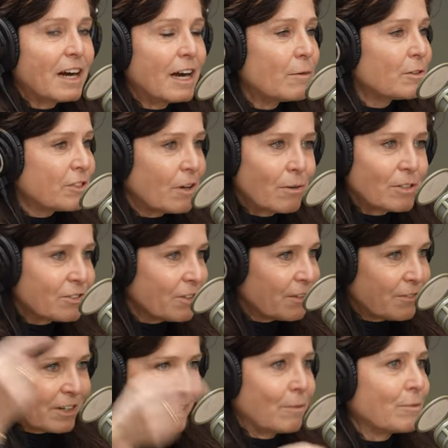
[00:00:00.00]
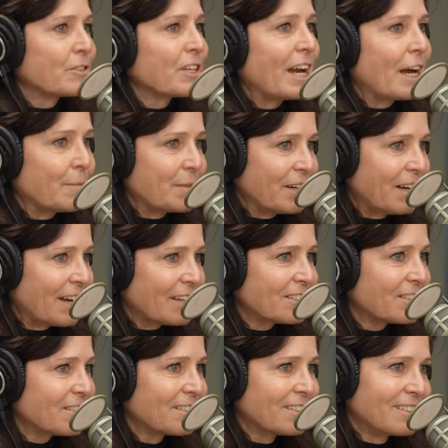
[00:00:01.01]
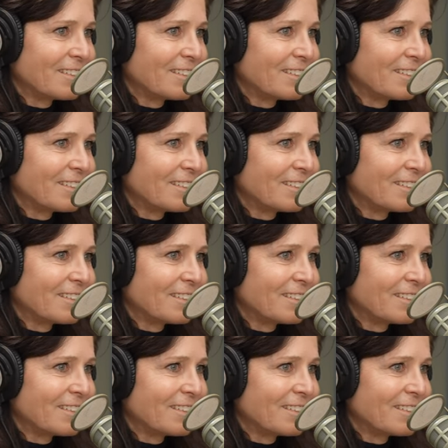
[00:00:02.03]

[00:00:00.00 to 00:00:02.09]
I was always trying to figure out what was going to happen next